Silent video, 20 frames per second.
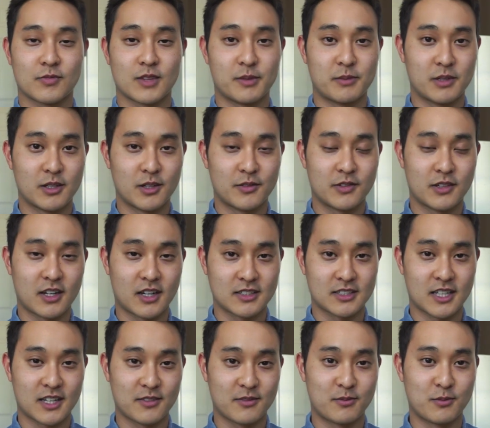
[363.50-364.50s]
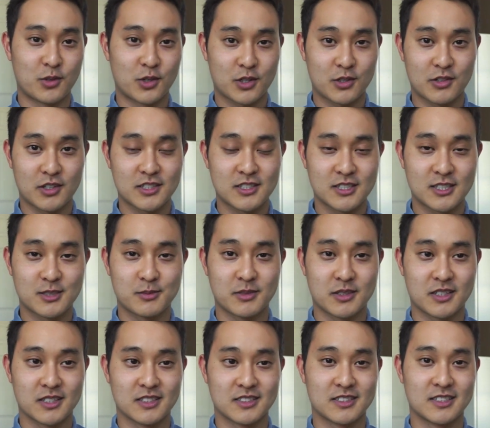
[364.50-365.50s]
Let me know if you guys have more questions,
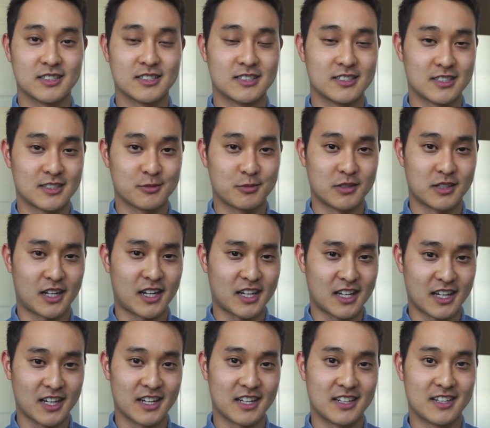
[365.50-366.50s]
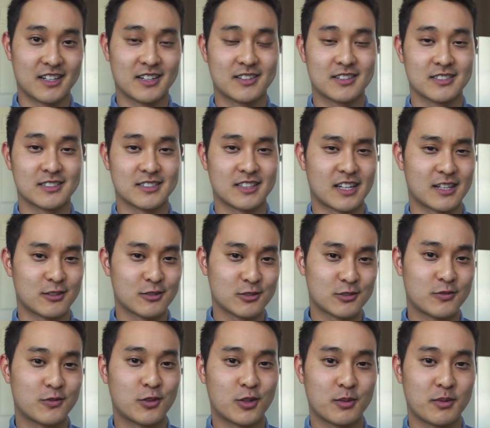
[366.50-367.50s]
because this is just what I had. Just like
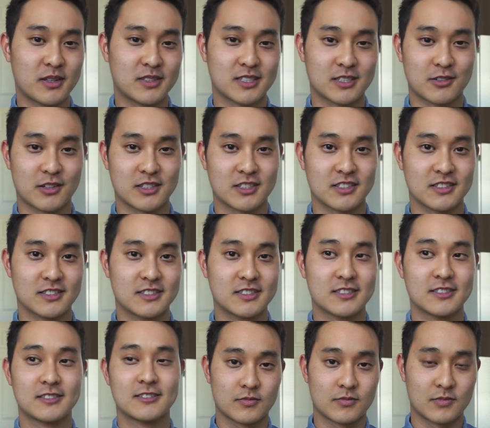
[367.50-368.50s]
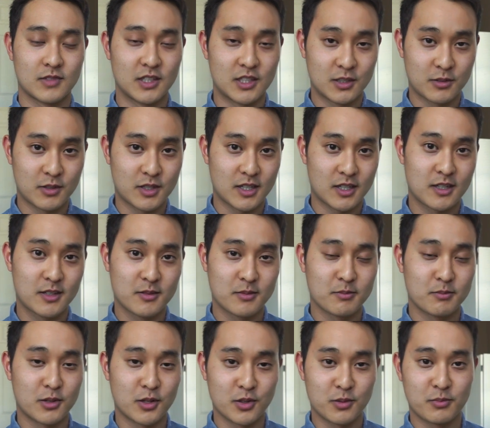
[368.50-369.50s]
those four basic questions. Either way,
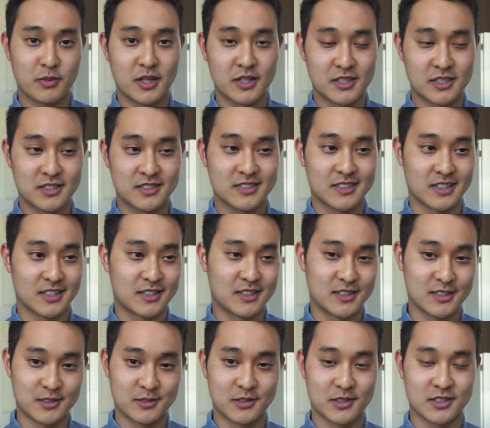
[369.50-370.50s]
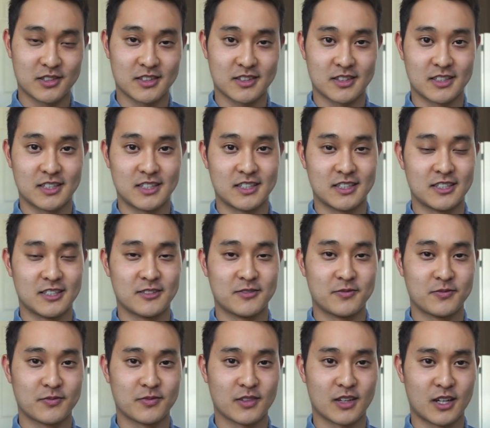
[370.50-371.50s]
both majors like deal with the
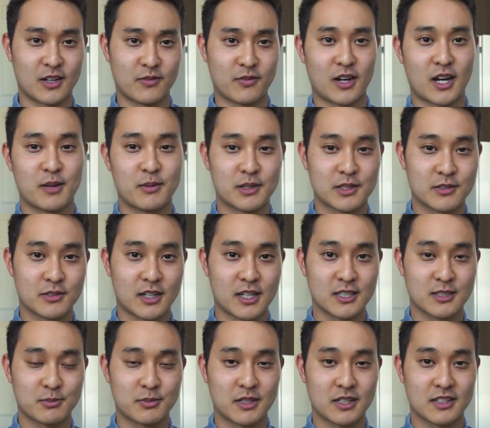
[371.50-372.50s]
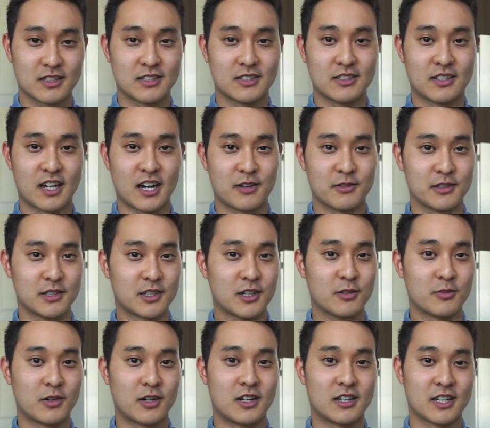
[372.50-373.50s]
environmental aspect. You can't really go
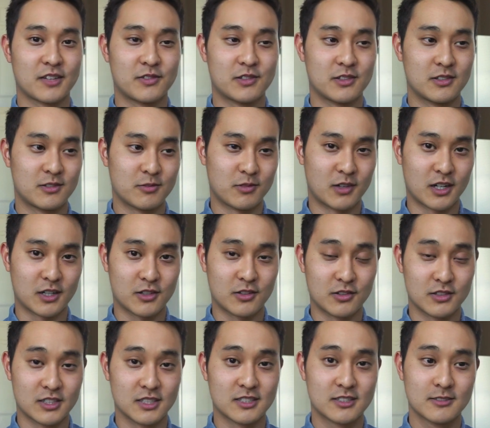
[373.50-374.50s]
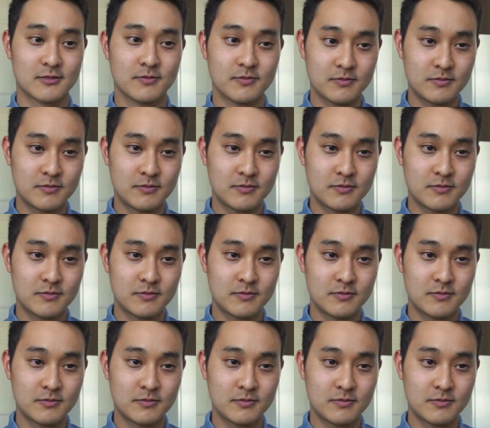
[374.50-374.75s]
wrong if you want to go in this